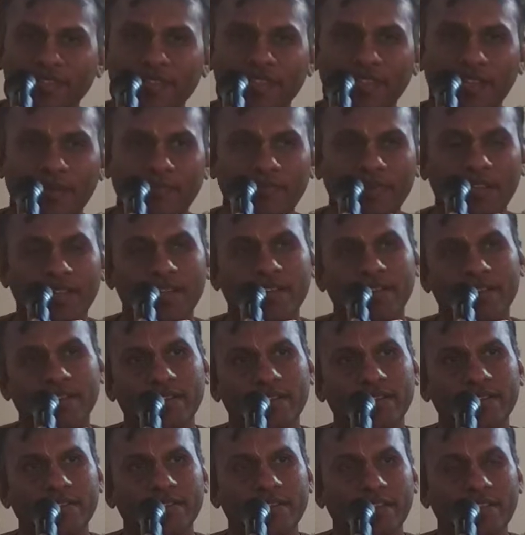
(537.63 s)
He appeared
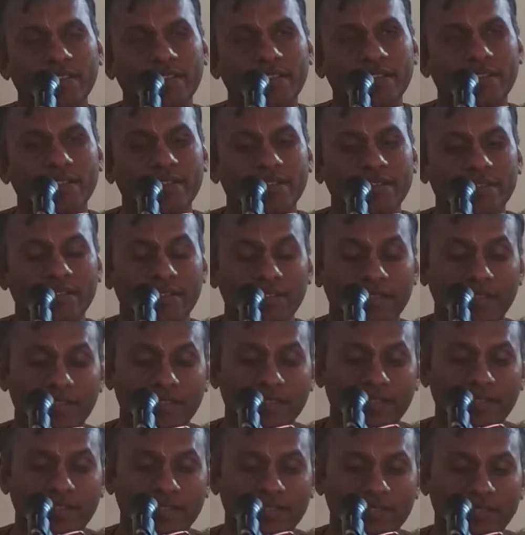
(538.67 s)
in the year,
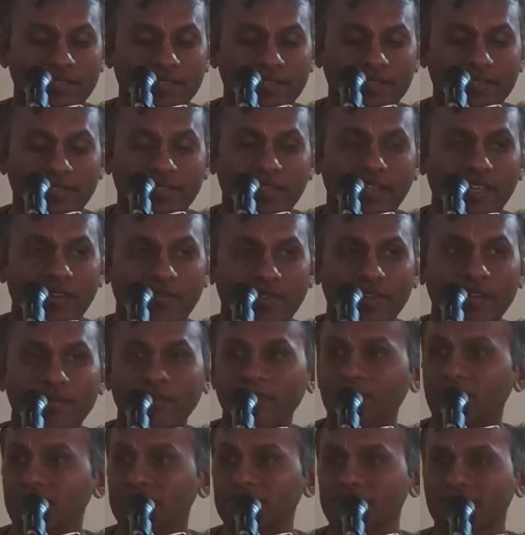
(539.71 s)
anyone
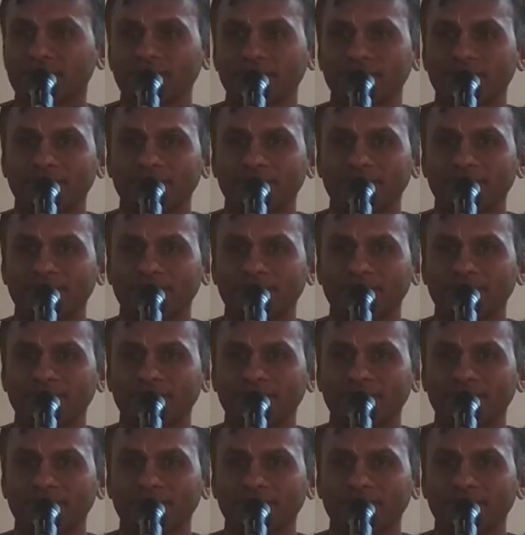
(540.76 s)
remembers?